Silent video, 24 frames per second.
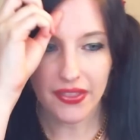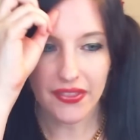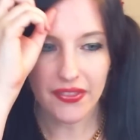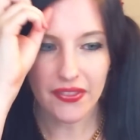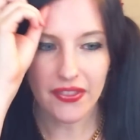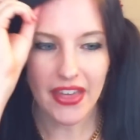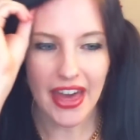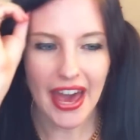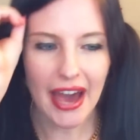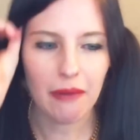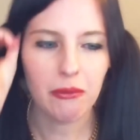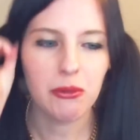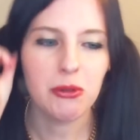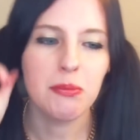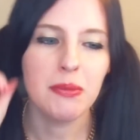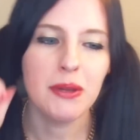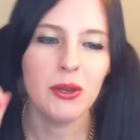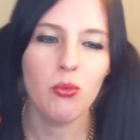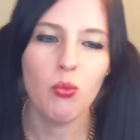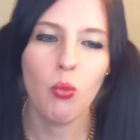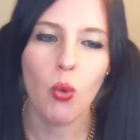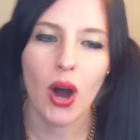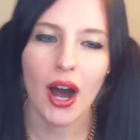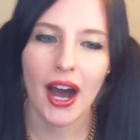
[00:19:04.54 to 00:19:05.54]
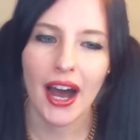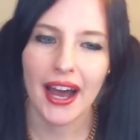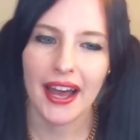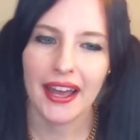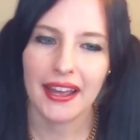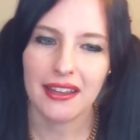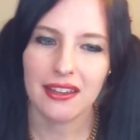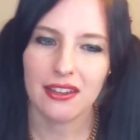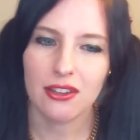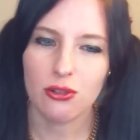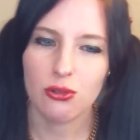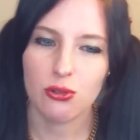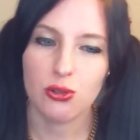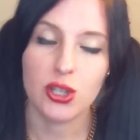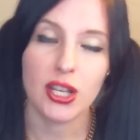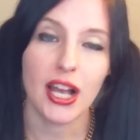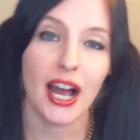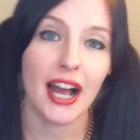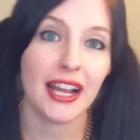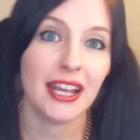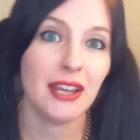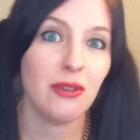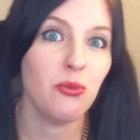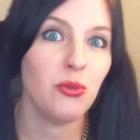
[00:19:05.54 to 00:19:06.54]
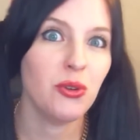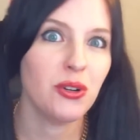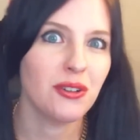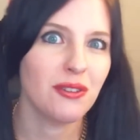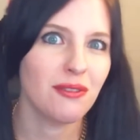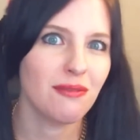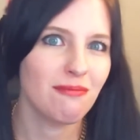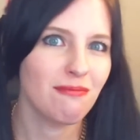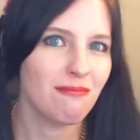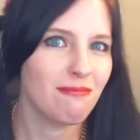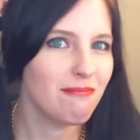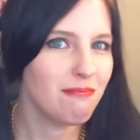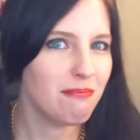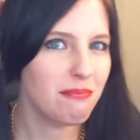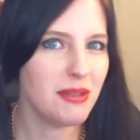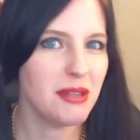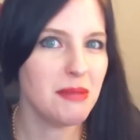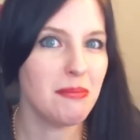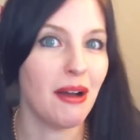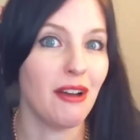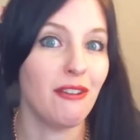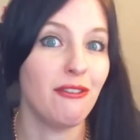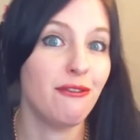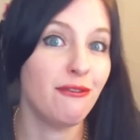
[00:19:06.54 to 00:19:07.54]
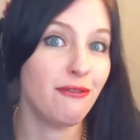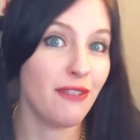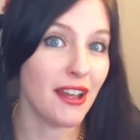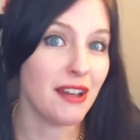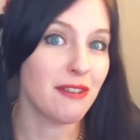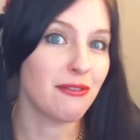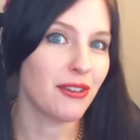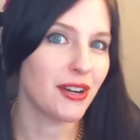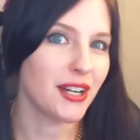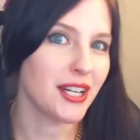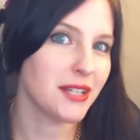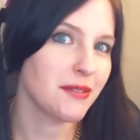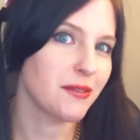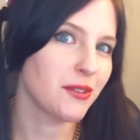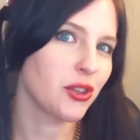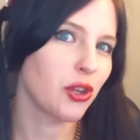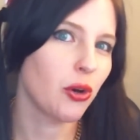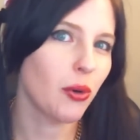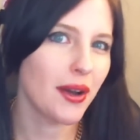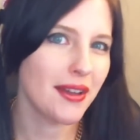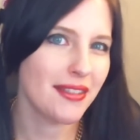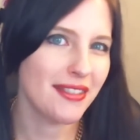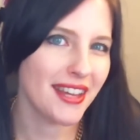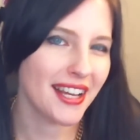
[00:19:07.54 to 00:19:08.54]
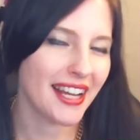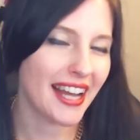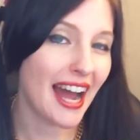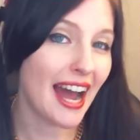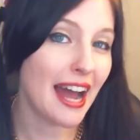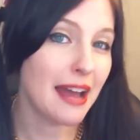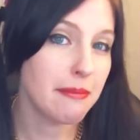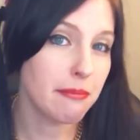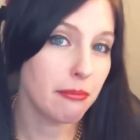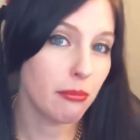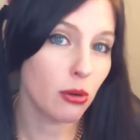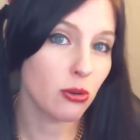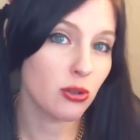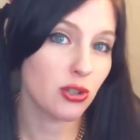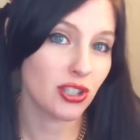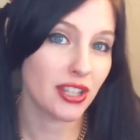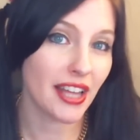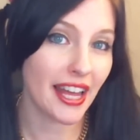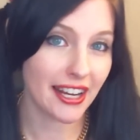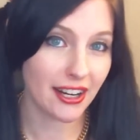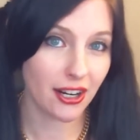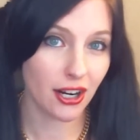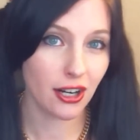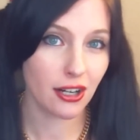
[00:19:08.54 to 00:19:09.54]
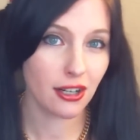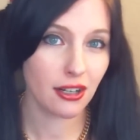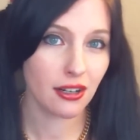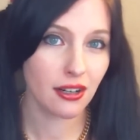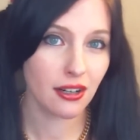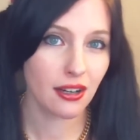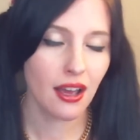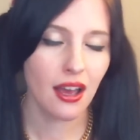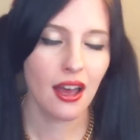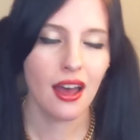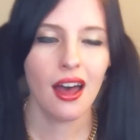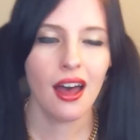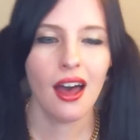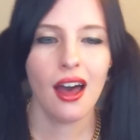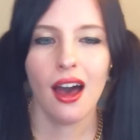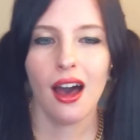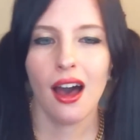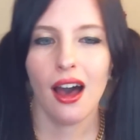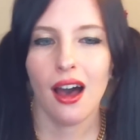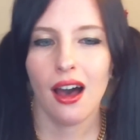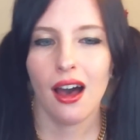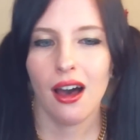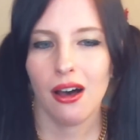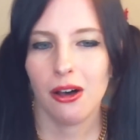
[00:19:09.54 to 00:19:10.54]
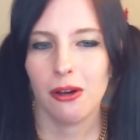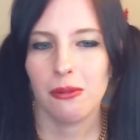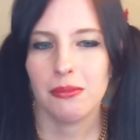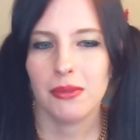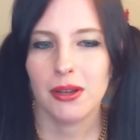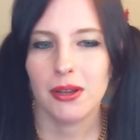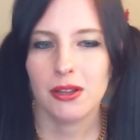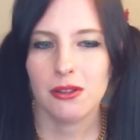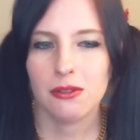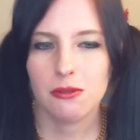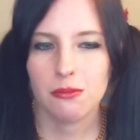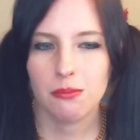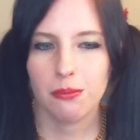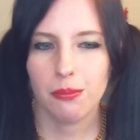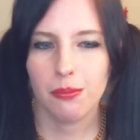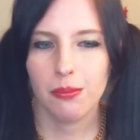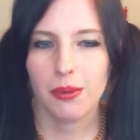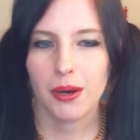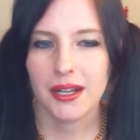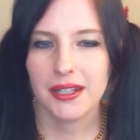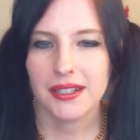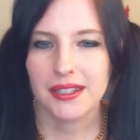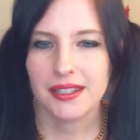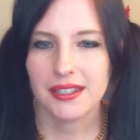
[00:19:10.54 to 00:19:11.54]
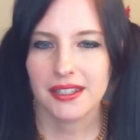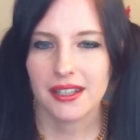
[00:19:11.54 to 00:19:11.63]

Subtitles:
that would be why Usagi wouldn't be my favorite, even though I think I'm most like her. But